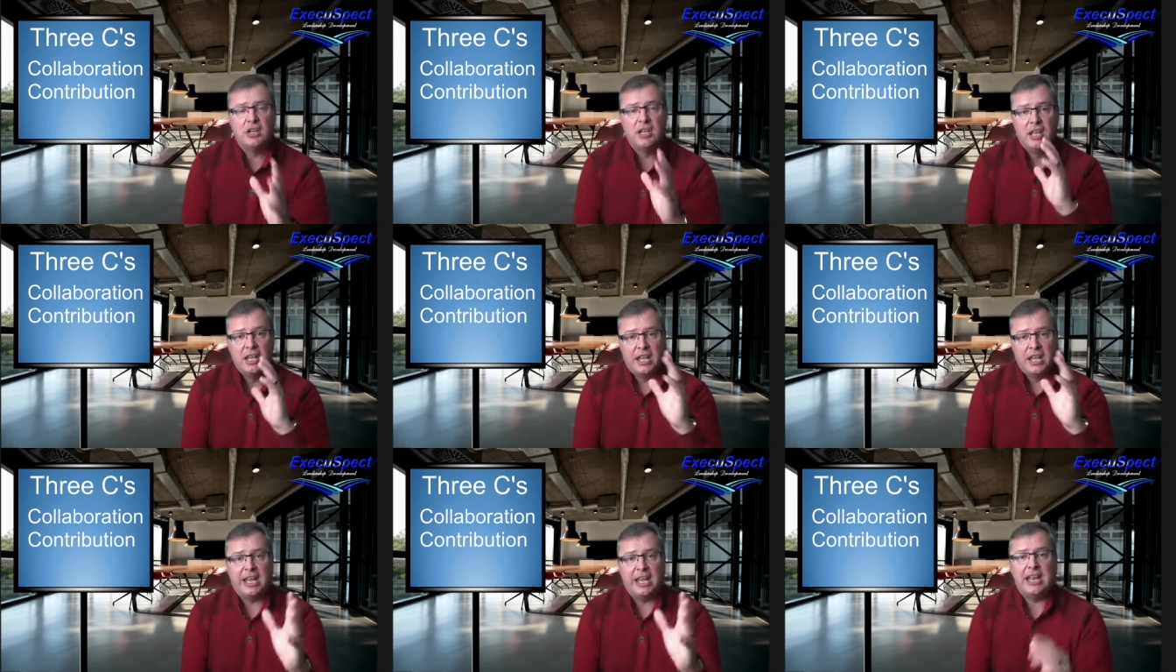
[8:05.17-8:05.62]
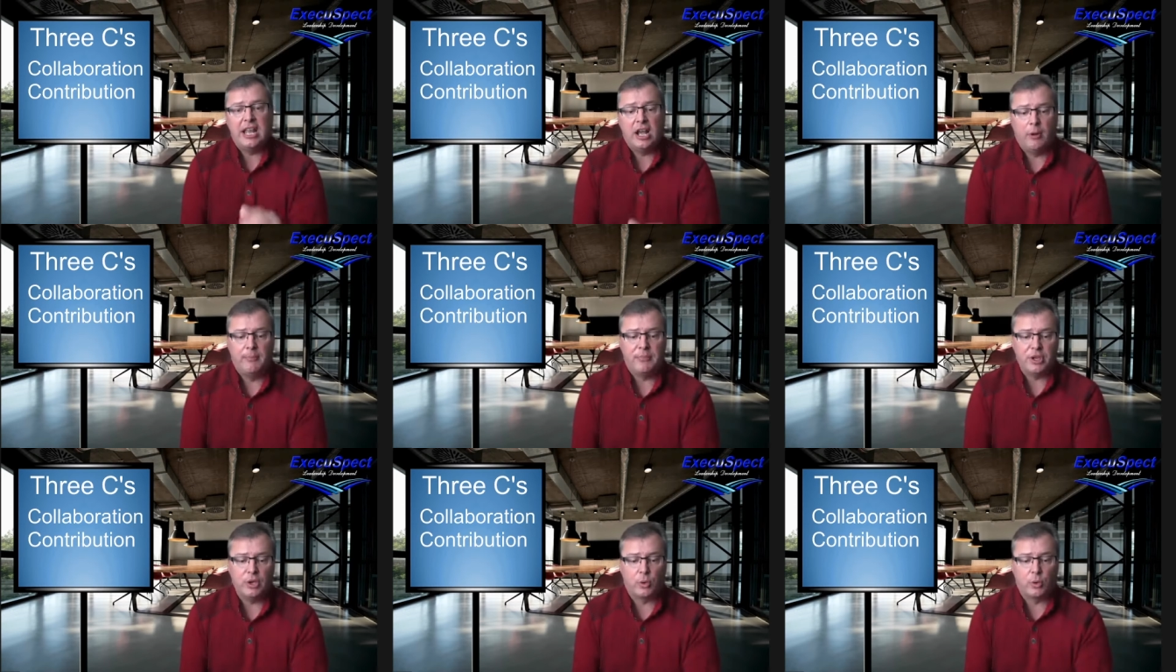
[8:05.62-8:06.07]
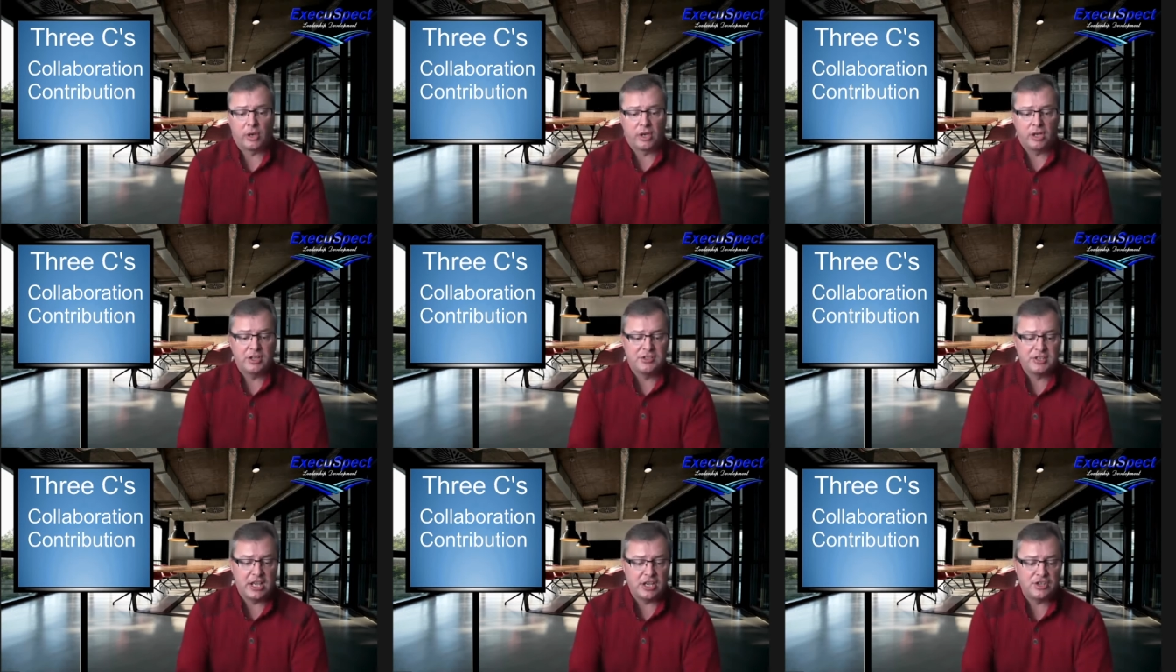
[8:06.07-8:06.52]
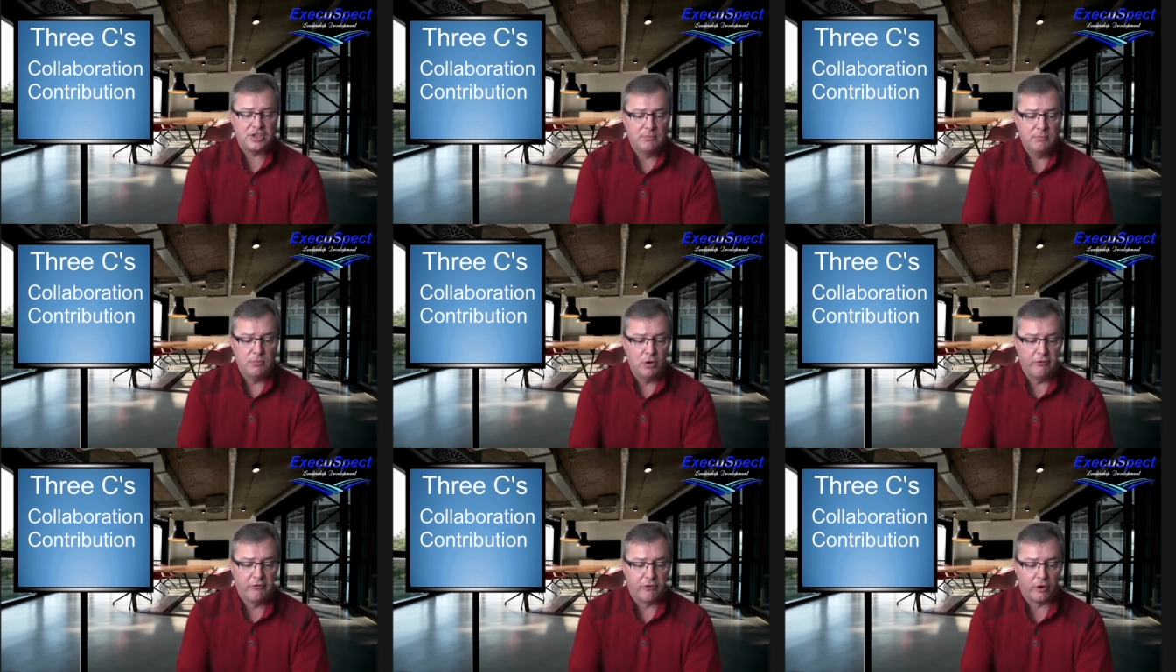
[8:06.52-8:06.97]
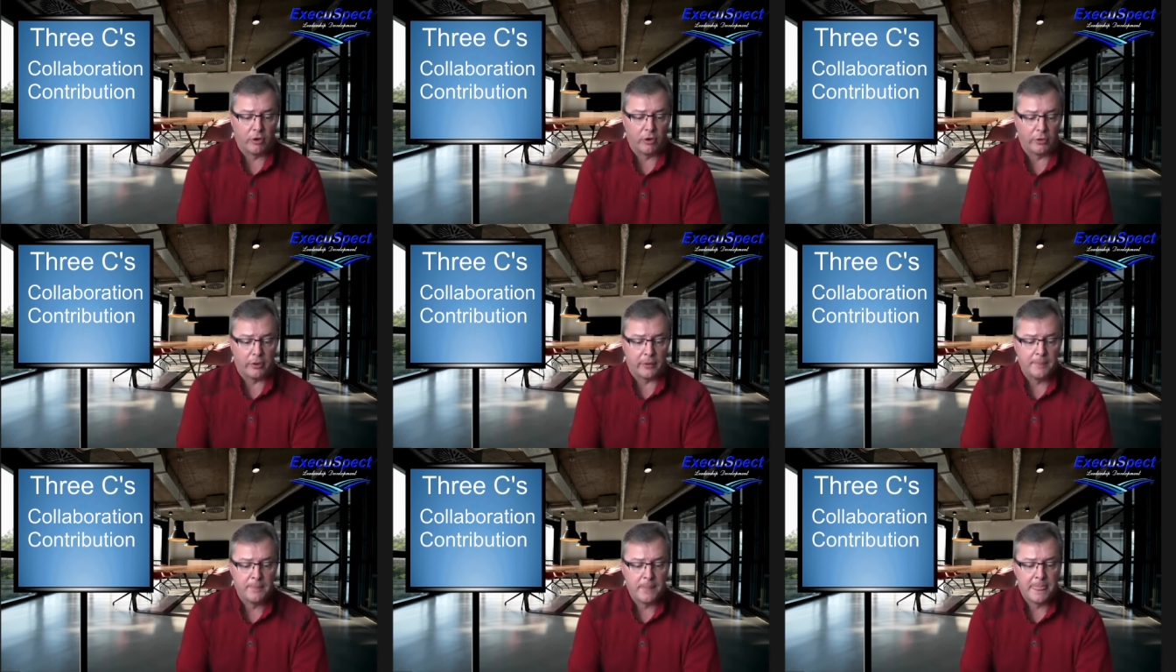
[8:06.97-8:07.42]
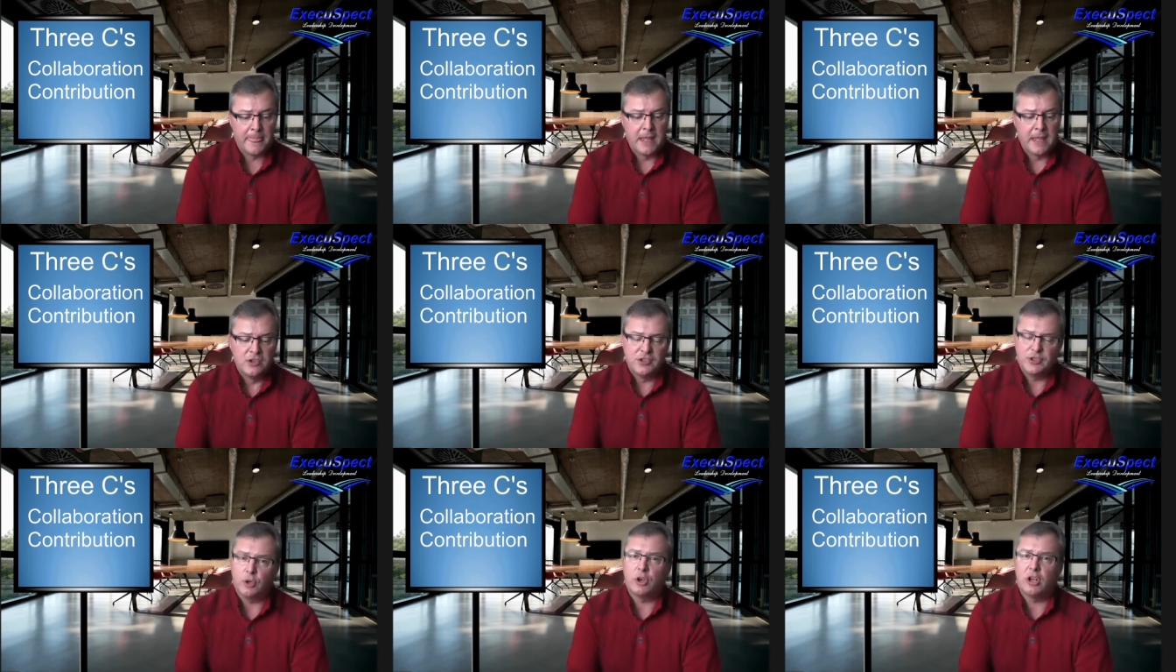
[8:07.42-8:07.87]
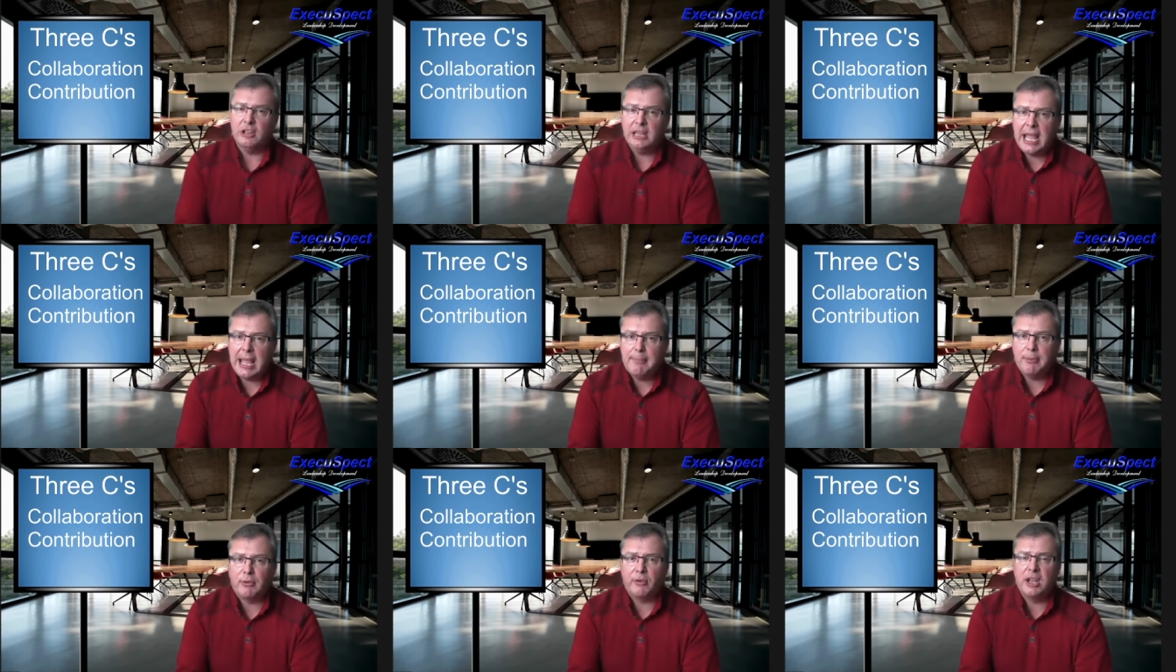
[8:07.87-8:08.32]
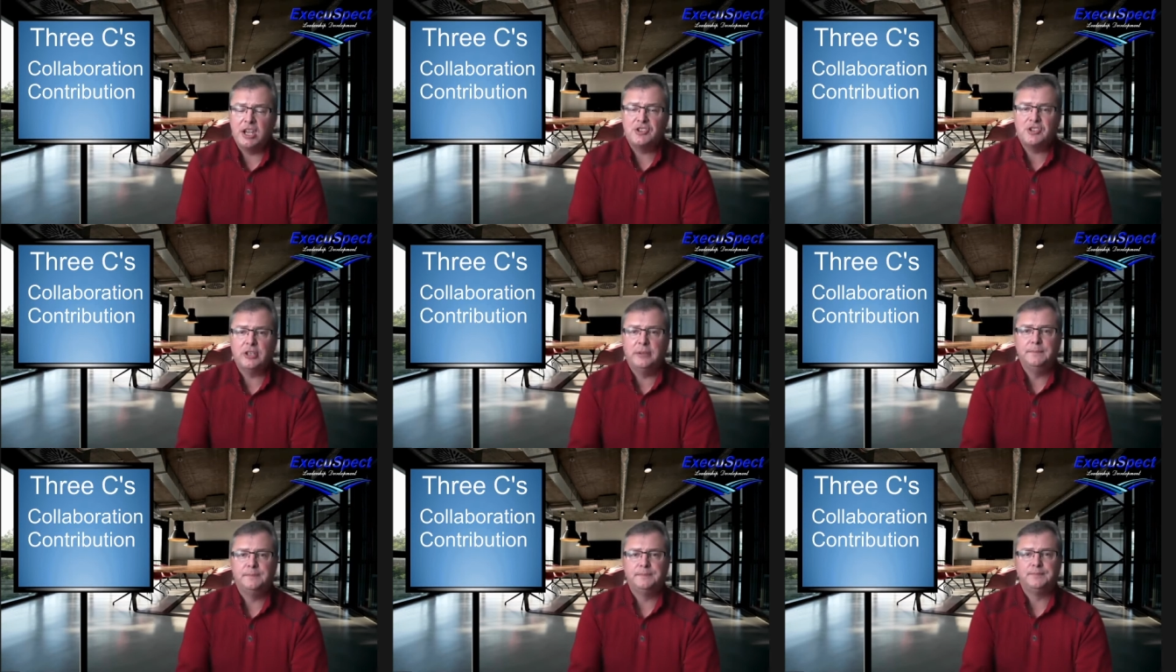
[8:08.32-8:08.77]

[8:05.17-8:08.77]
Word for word: and help the organization move further. So, collaboration,